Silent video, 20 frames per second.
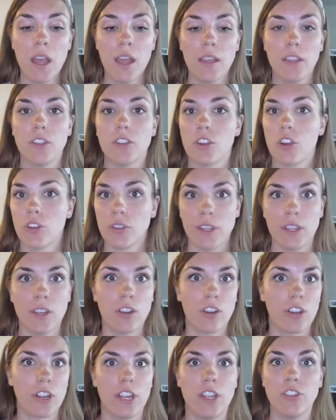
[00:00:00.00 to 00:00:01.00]
You're already an
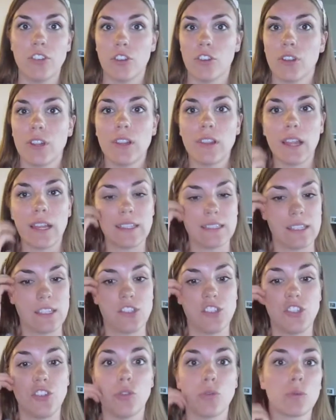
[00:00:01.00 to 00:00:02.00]
RN, you're already
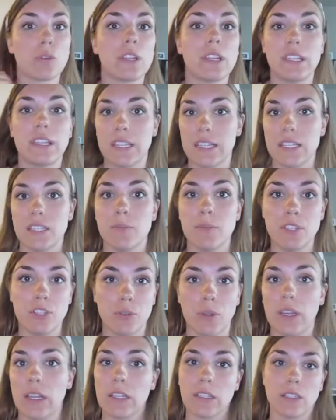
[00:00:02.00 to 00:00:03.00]
licensed, you don't really need to be
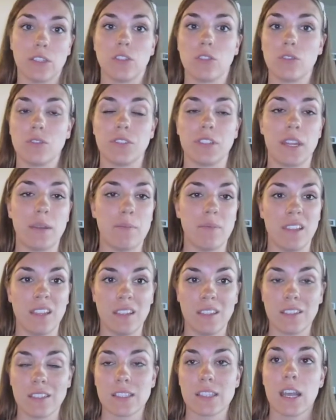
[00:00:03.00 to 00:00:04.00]
doing clinical type
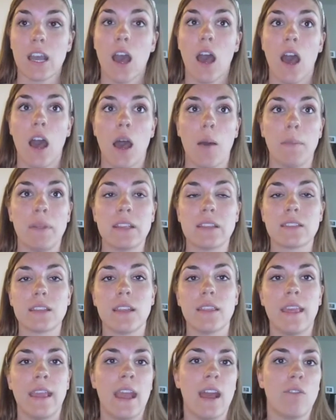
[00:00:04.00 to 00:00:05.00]
things.
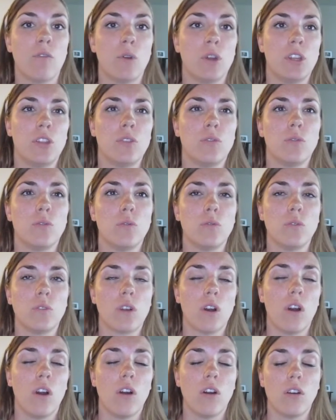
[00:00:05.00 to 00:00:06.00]
Instead, they have what you
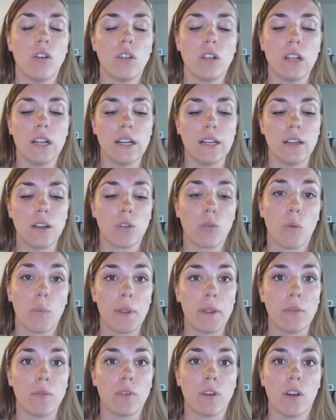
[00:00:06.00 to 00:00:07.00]
call, or what
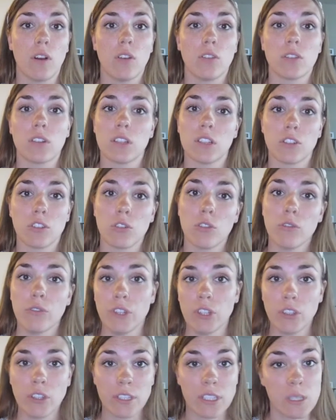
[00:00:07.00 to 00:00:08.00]
we call clinical
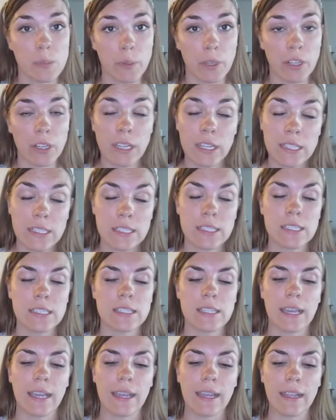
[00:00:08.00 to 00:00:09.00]
field
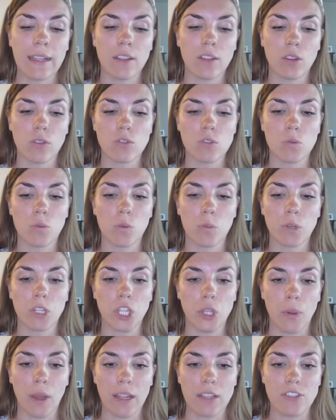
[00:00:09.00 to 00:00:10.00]
experiences, and those were
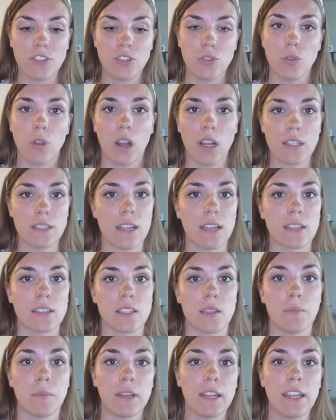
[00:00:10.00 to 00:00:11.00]
when you had to contact
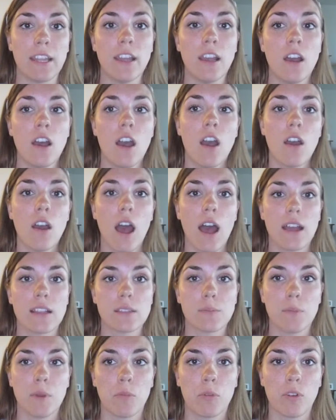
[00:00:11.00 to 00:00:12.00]
somebody
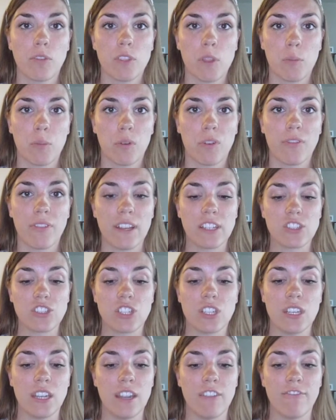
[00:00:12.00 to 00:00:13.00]
as a member of the
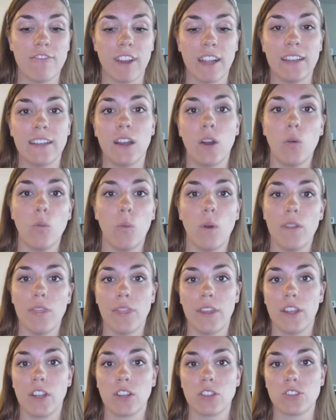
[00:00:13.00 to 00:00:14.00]
profession and find out what
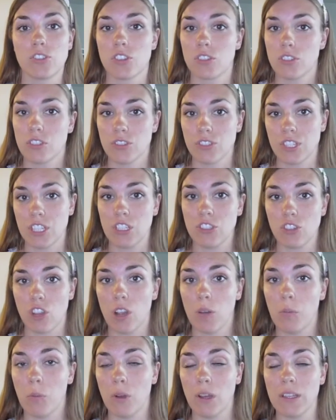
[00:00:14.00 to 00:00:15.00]
their nursing
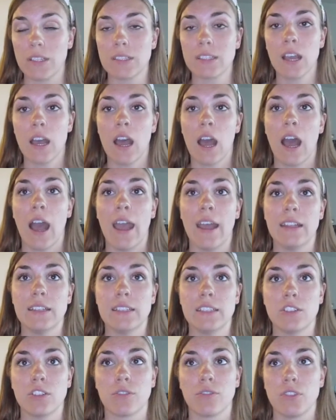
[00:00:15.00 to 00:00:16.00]
job was. I had
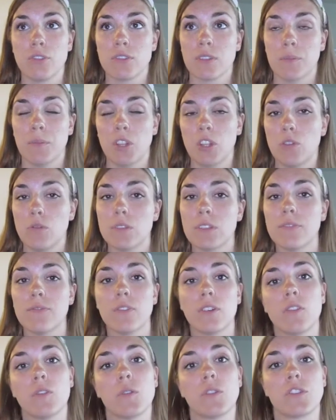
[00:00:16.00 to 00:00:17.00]
to interview somebody who was
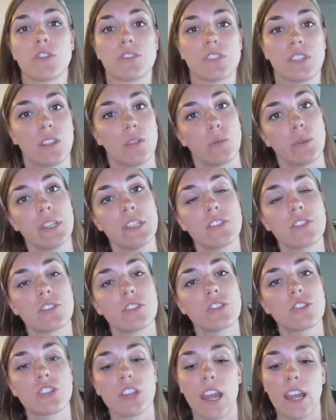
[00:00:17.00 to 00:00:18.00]
involved with nursing
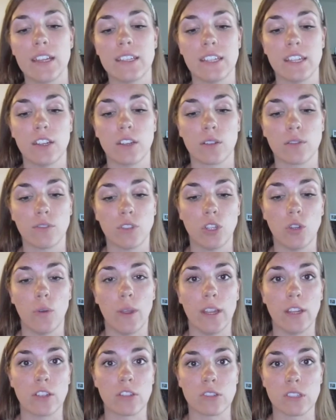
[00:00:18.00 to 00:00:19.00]
research, I had to interview
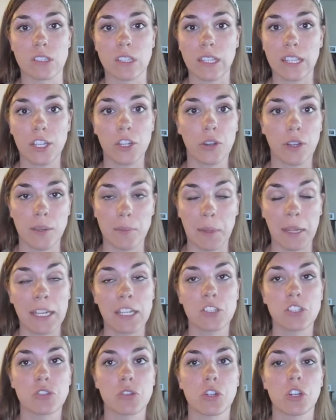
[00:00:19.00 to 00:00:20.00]
a nurse leader and
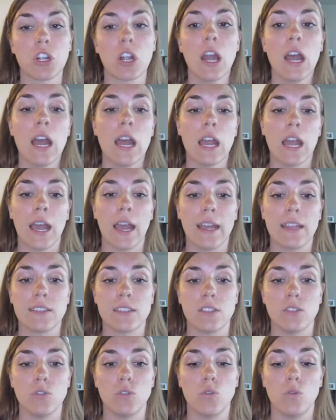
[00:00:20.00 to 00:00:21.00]
manager, I had
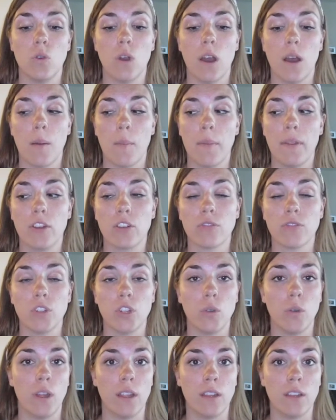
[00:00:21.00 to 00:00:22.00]
to
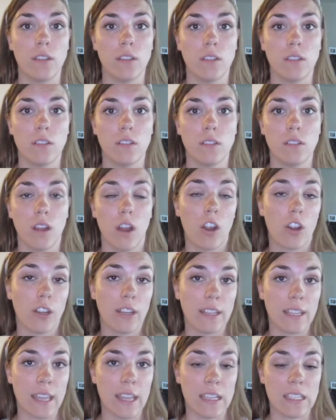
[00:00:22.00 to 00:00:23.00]
interview a
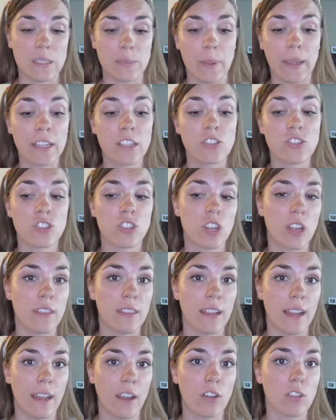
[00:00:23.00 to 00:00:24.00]
RN case manager, and
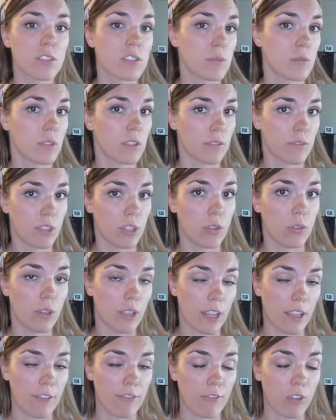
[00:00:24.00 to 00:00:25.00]
then I also interviewed
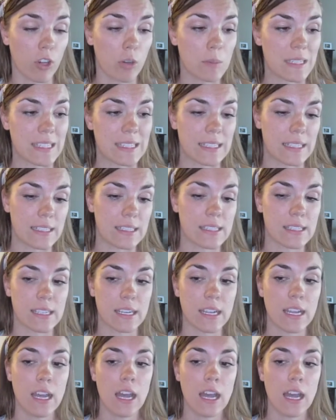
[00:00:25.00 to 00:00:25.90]
a pharmacist